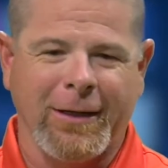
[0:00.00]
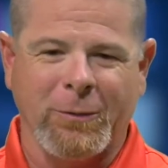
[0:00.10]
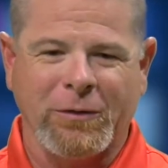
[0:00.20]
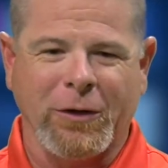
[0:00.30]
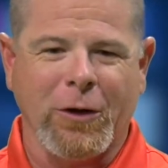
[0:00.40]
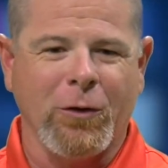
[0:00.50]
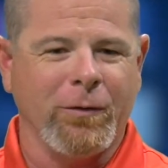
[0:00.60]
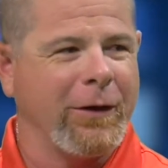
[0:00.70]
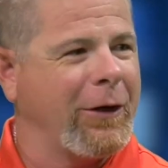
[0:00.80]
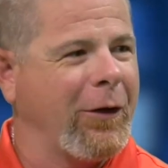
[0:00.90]
with the
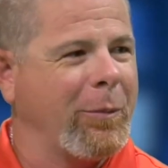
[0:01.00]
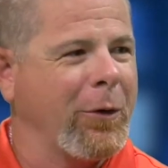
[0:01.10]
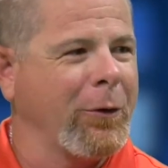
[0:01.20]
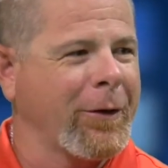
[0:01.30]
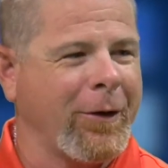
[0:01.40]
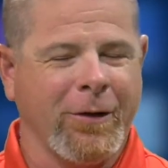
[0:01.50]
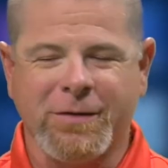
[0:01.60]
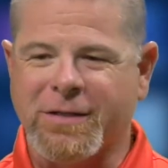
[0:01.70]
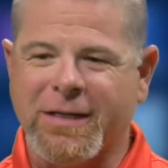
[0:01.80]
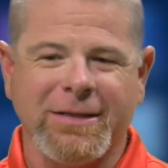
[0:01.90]
COVID and all the
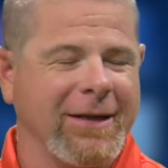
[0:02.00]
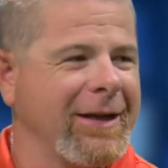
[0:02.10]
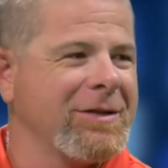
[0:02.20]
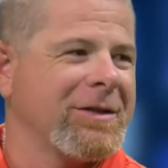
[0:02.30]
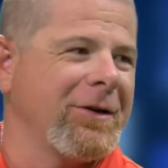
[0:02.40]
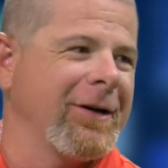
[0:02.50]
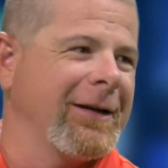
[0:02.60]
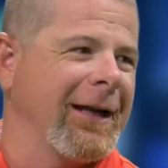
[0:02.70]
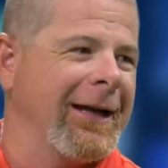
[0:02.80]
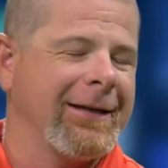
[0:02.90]
protocols, the season getting
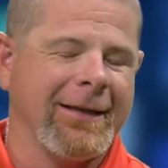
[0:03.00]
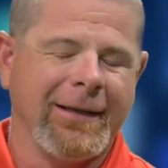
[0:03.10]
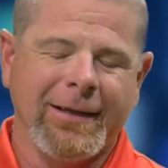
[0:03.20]
started late.